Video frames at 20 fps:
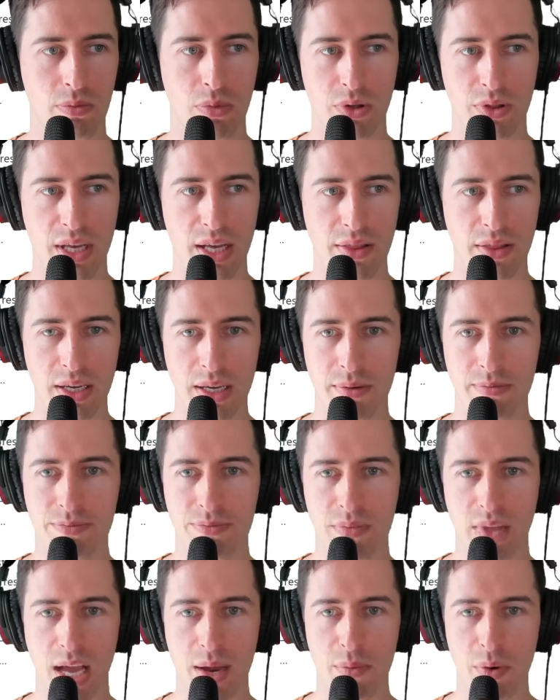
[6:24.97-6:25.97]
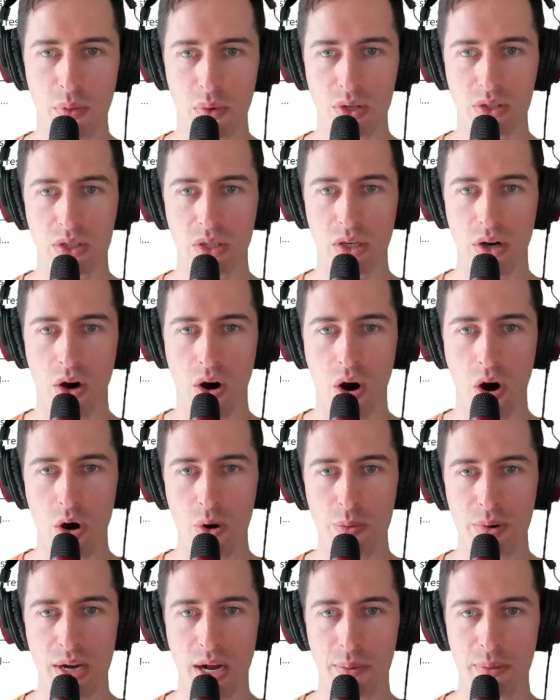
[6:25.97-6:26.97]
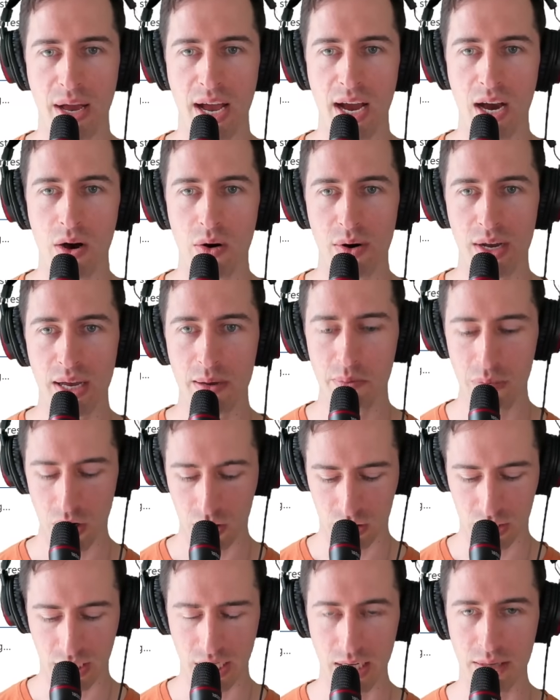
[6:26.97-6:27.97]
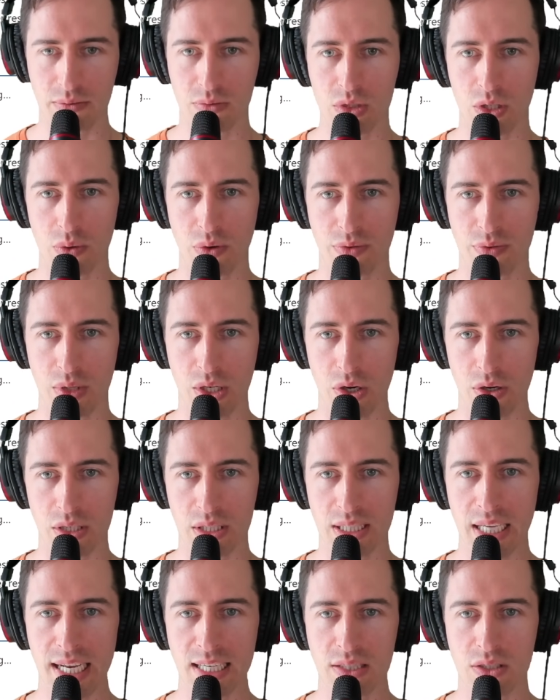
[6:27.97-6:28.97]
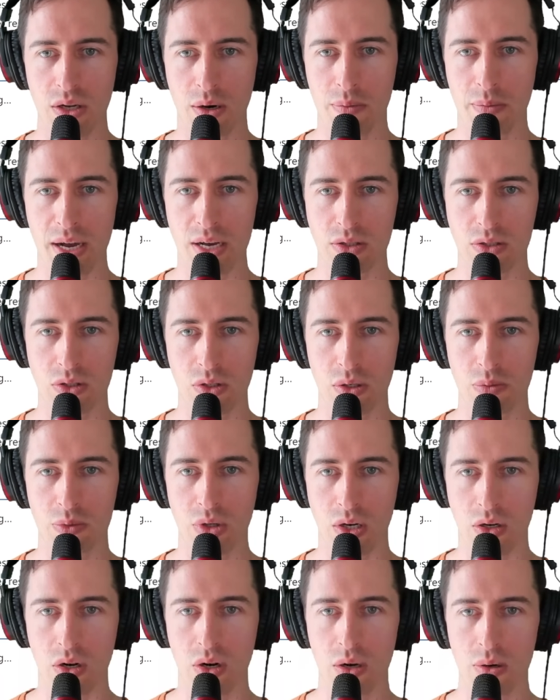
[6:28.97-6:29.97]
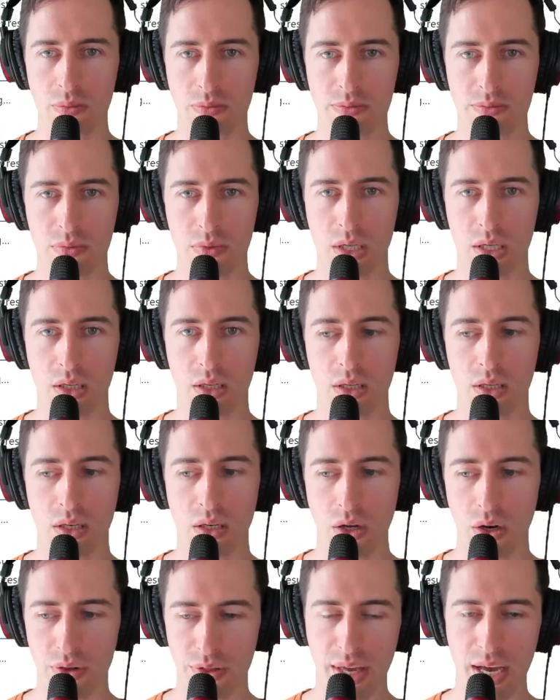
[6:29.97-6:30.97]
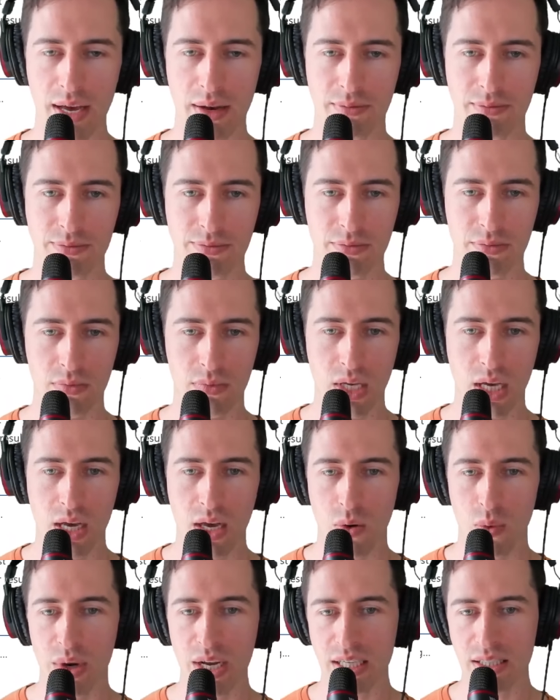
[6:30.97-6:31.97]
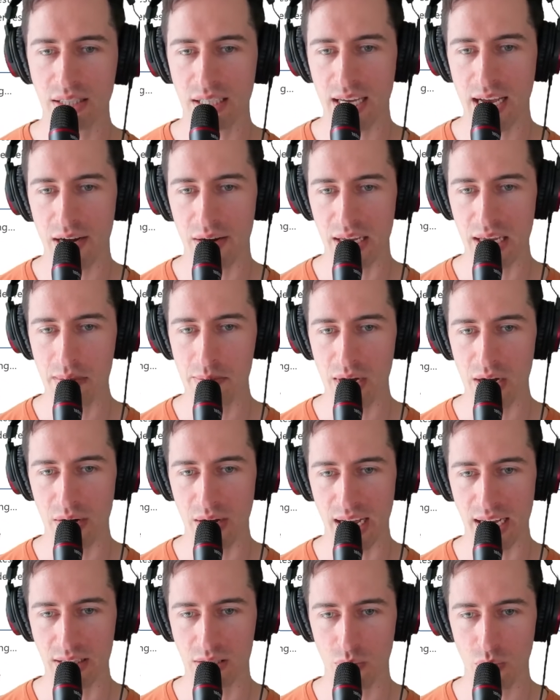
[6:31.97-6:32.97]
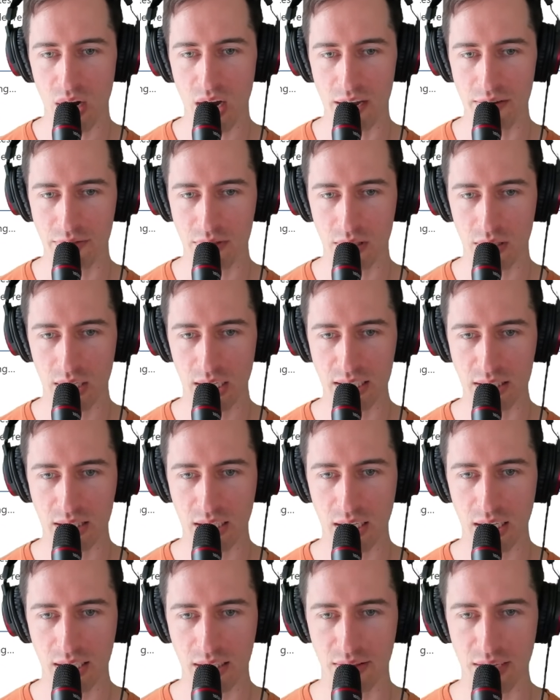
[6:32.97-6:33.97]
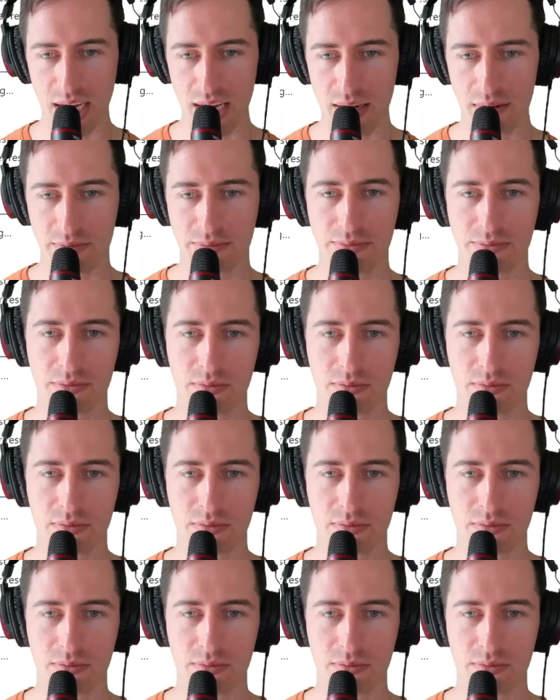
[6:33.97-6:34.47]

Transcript: put that there, and we want to open up our inbox again. So if we go to test.mailslurp.com, load that, we can see our email has arrived. Let's click that